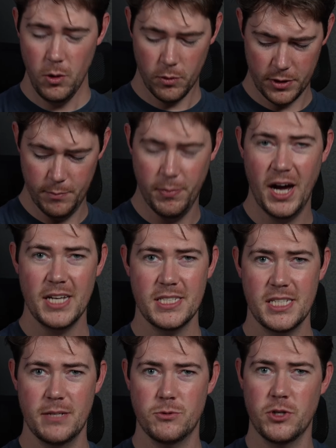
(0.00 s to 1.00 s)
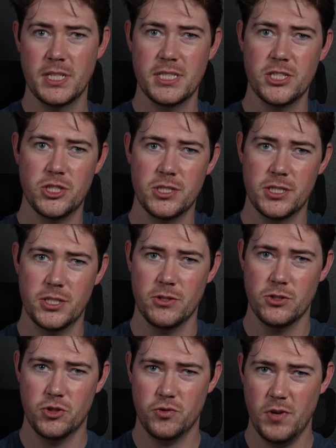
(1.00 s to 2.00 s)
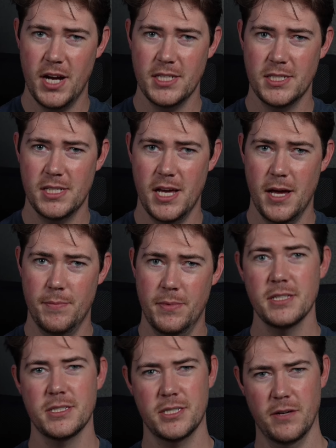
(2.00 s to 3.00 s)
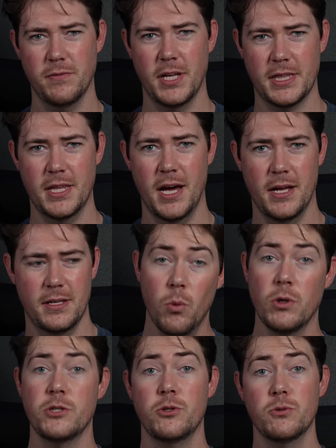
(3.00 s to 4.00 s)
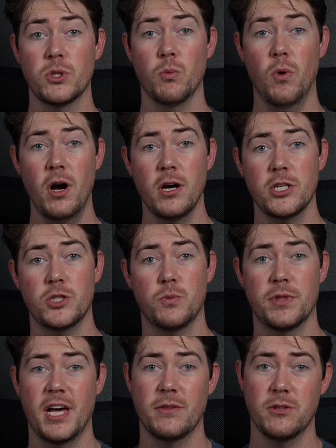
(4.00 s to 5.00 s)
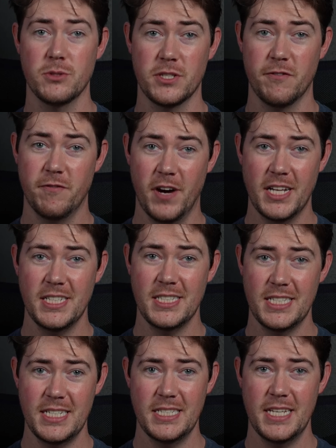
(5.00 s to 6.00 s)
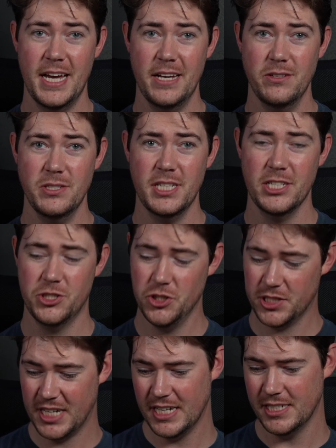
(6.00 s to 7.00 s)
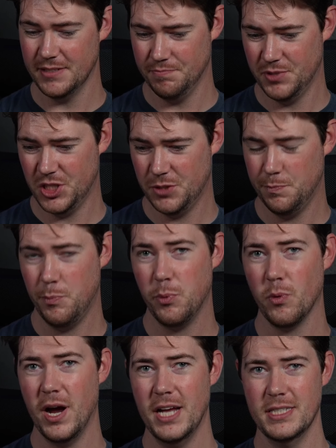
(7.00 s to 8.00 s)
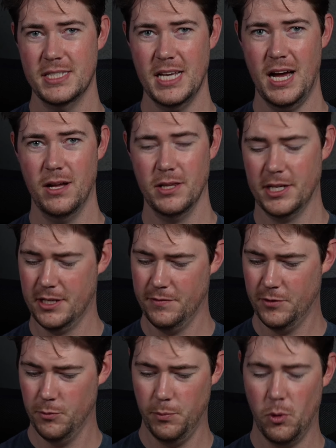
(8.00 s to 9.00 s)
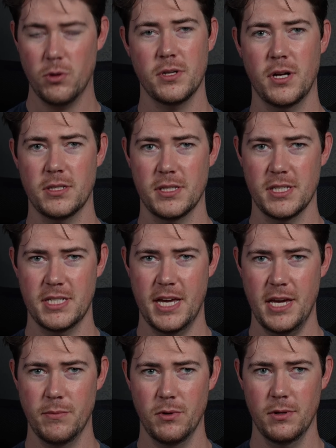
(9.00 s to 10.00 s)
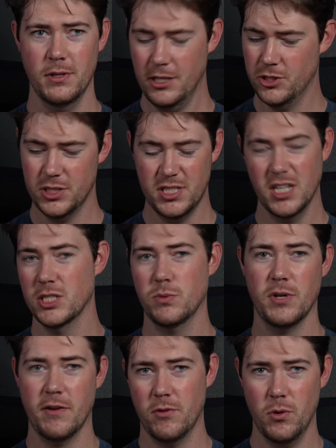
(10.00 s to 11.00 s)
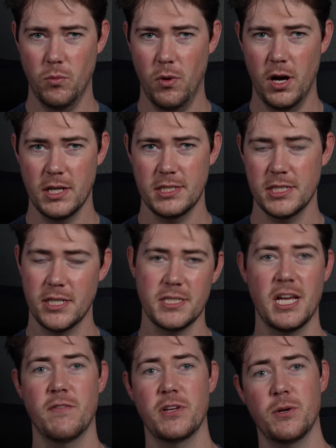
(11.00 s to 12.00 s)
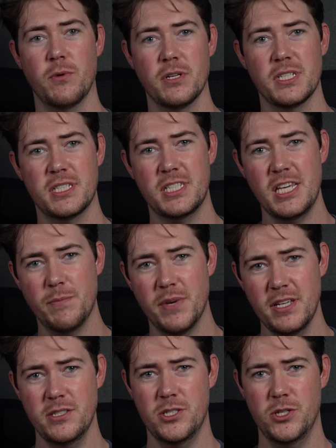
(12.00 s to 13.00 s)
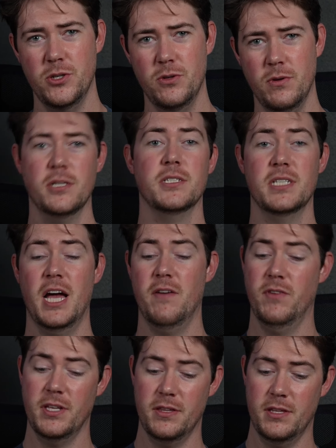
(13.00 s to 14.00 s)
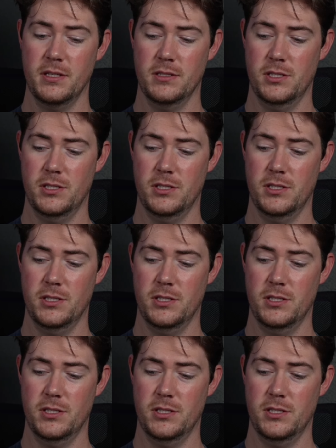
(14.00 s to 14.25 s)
where the bicep transitions to the tricep and stuff like that. When you use a wash without those defining details, it just kind of spreads out. Like if you poured it onto the table, it just does whatever it wants. It doesn't have anywhere to seep into, doesn't have anything